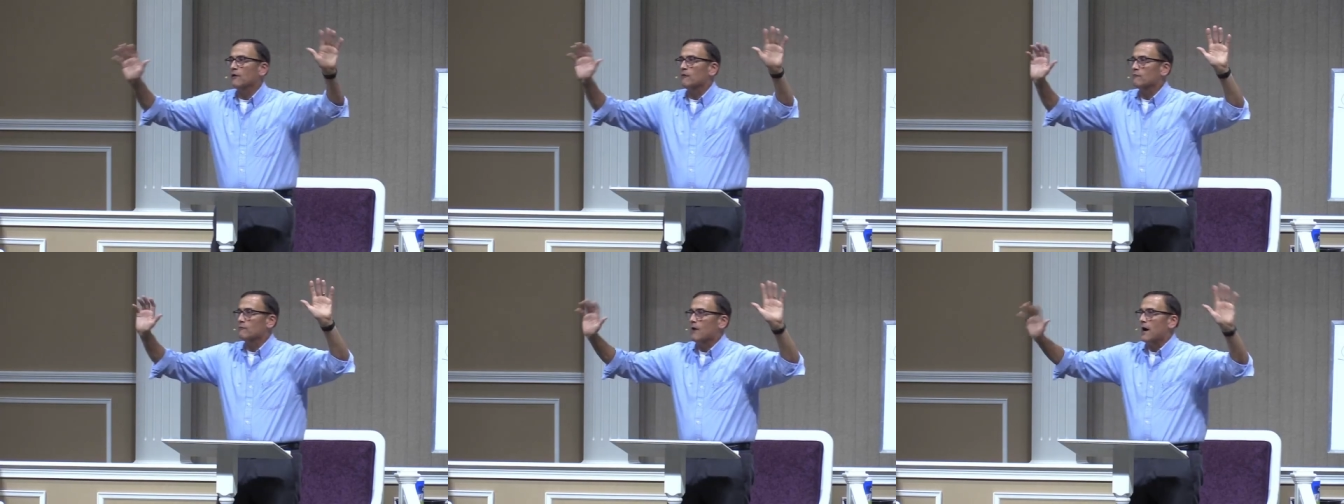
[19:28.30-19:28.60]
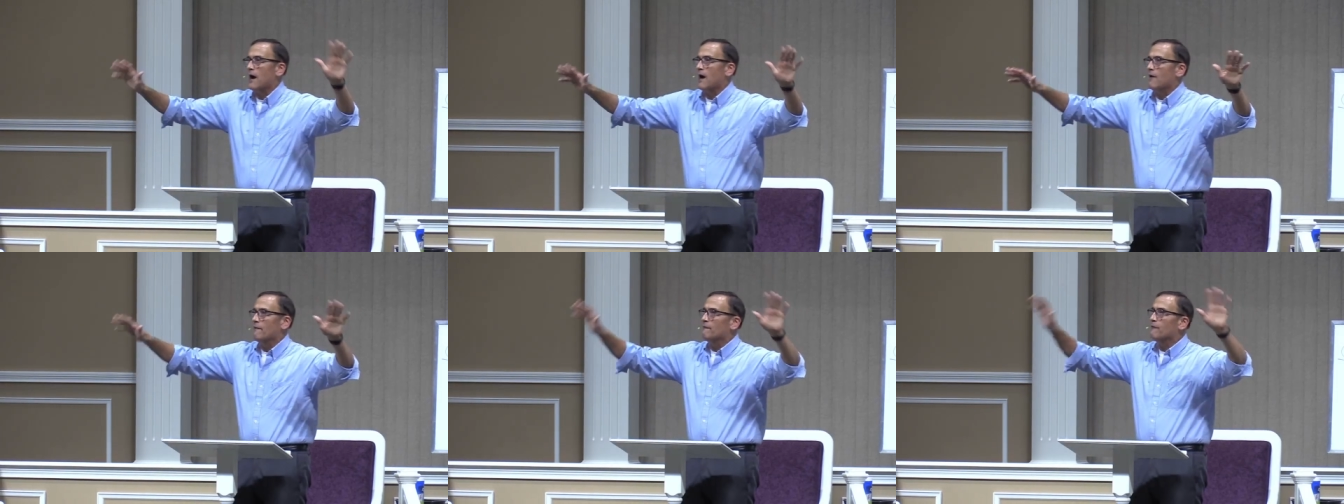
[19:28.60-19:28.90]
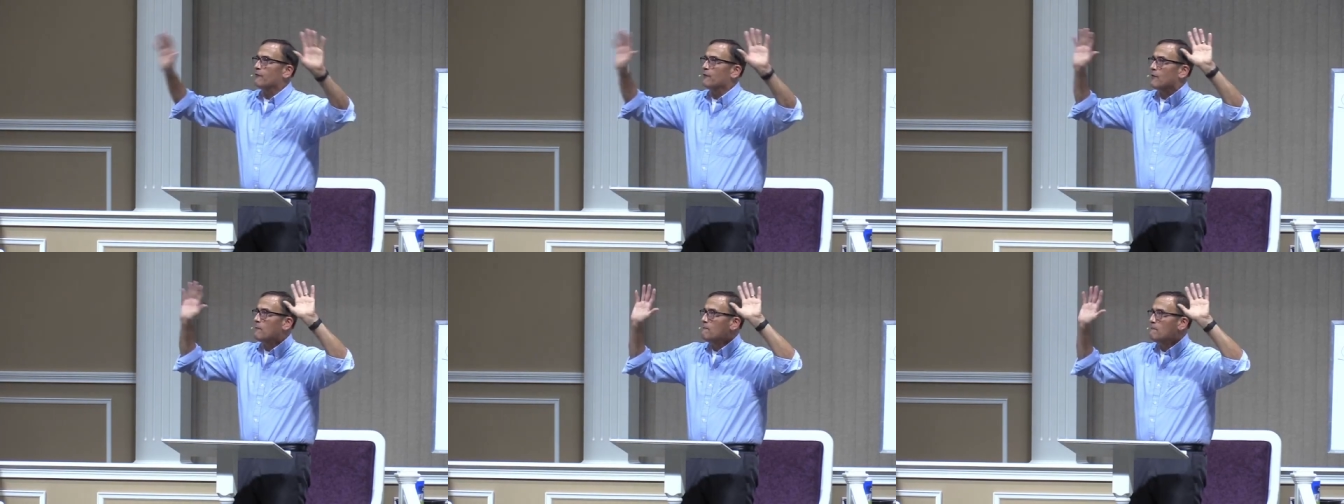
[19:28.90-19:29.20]
around
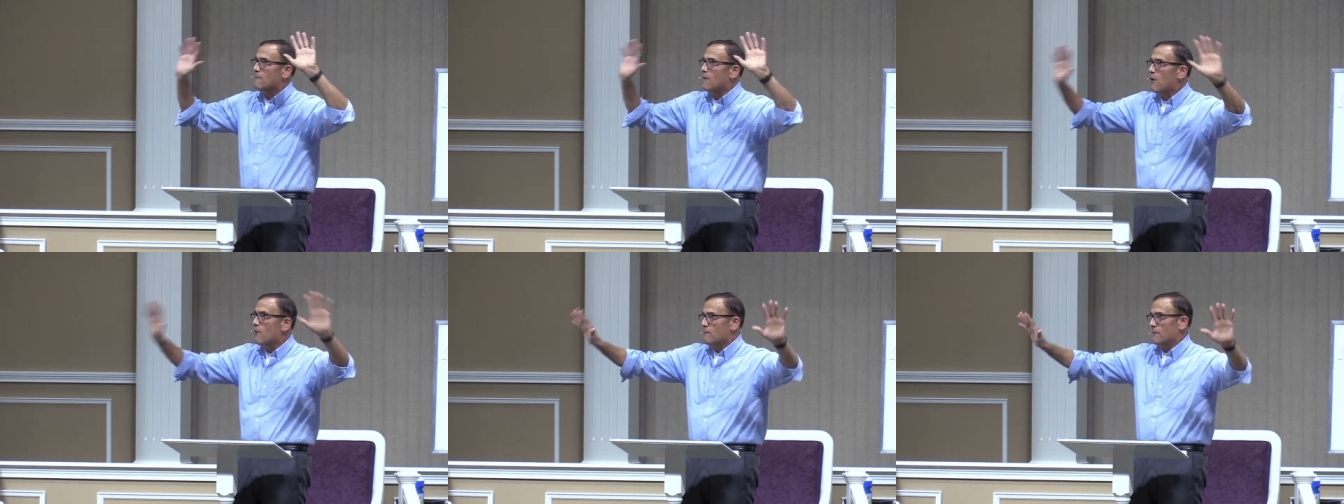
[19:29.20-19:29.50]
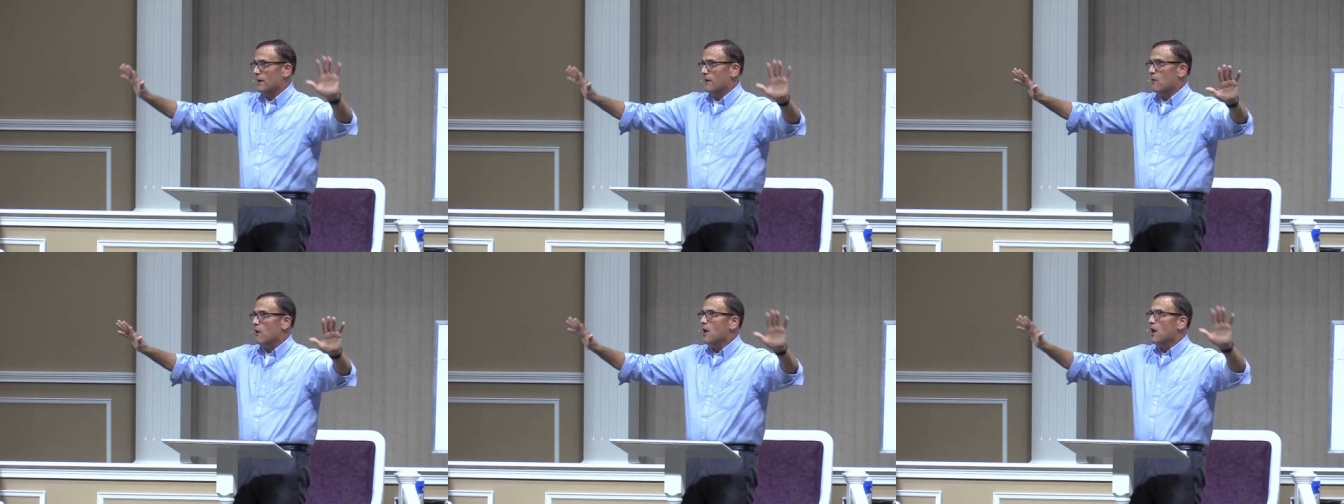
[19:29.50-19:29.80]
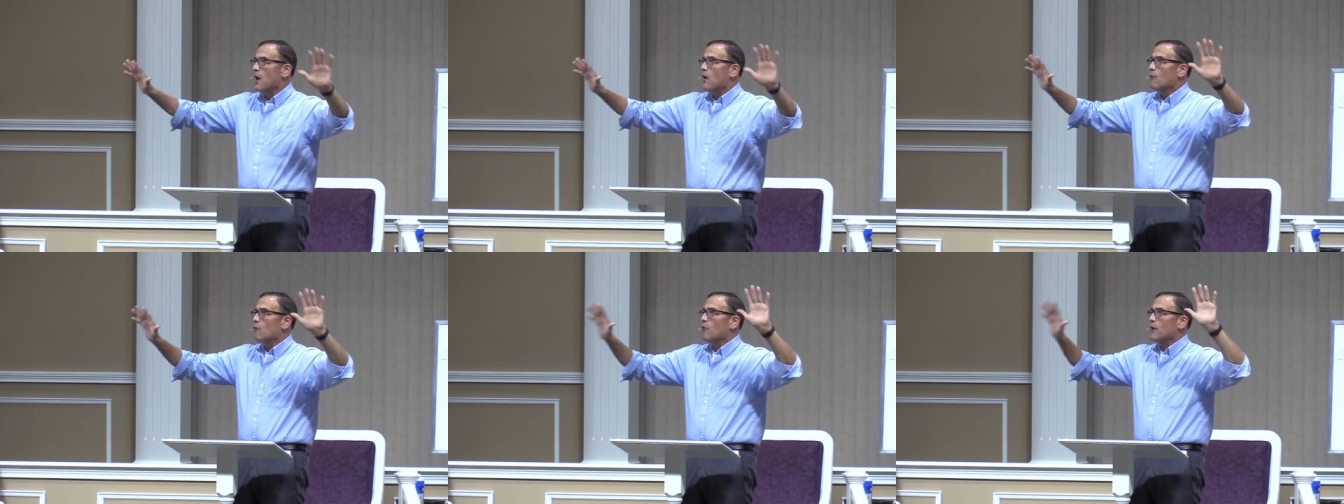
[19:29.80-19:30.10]
for a moment
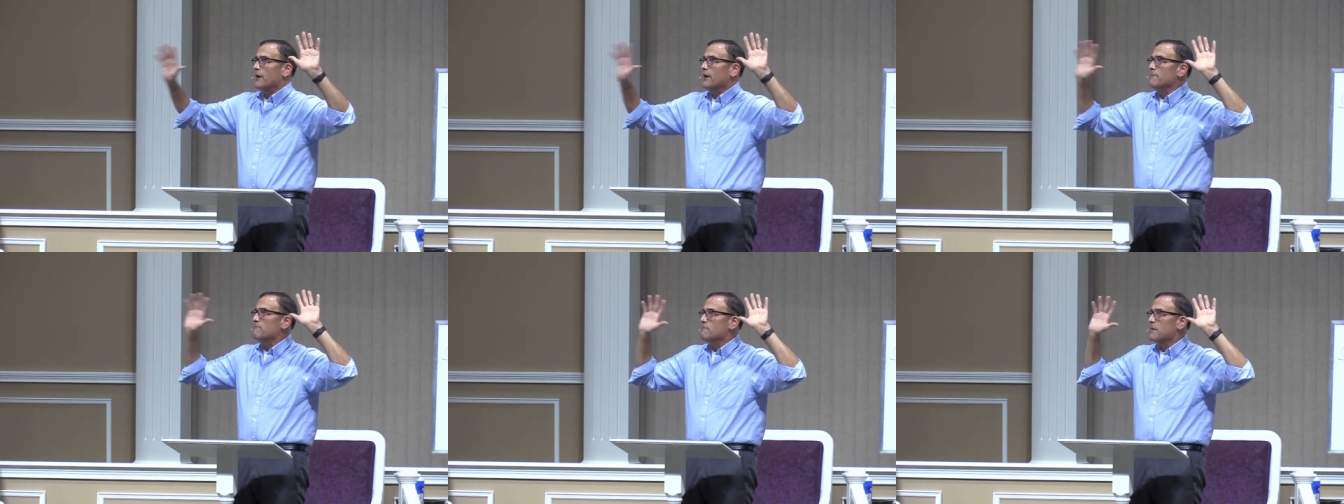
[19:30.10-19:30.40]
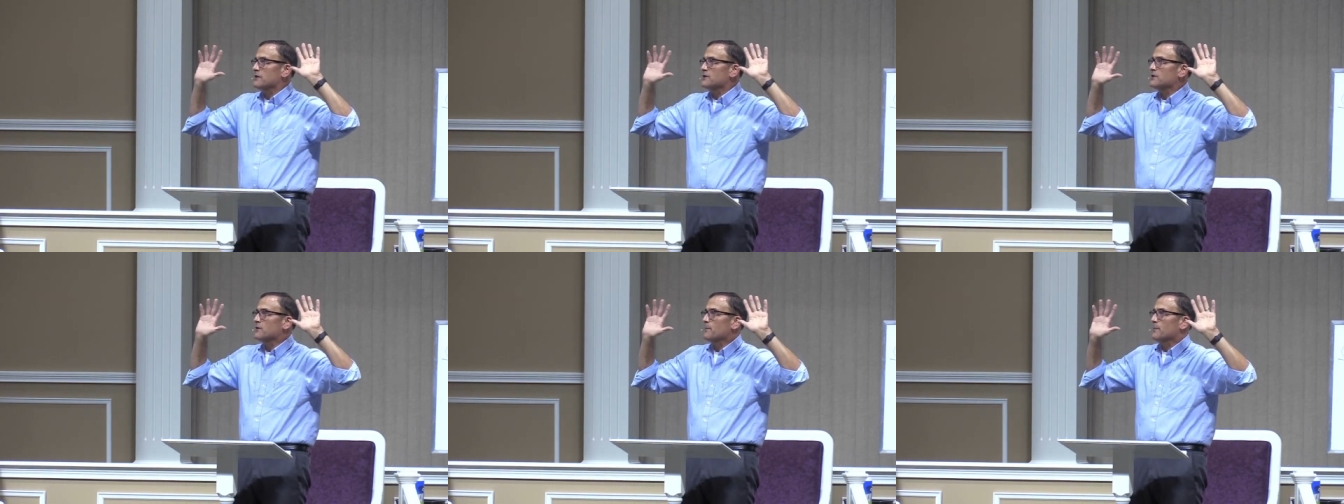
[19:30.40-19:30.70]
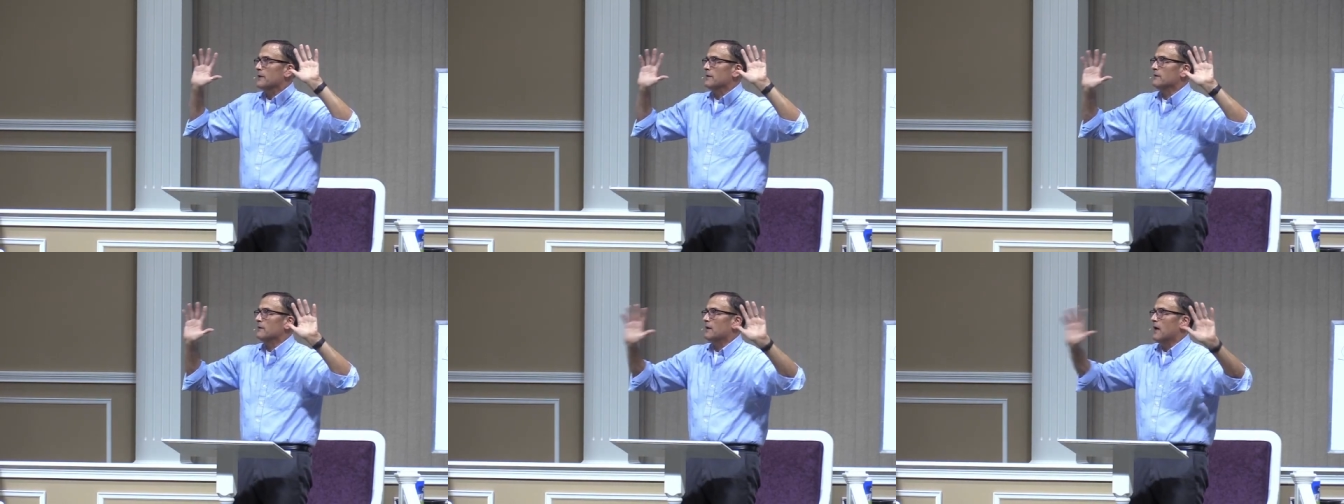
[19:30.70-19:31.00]
what it must have
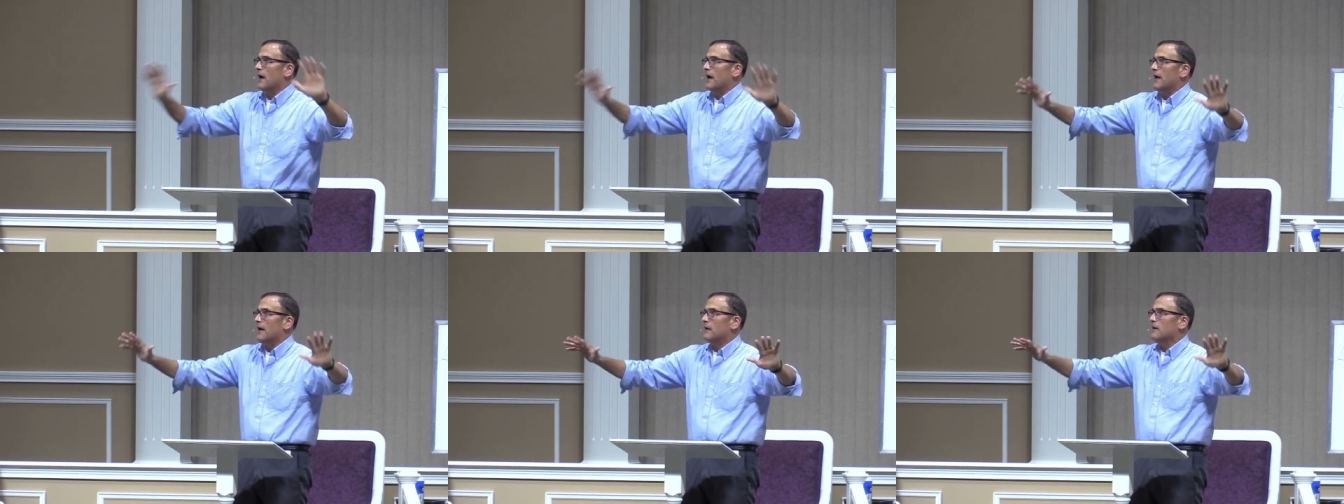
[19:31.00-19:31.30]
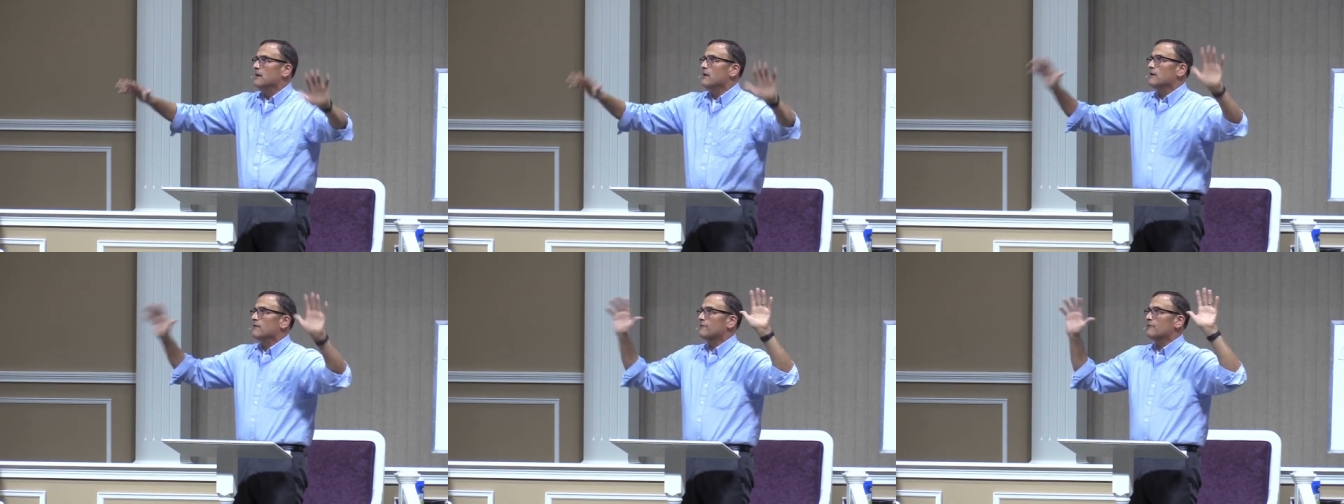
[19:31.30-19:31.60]
been like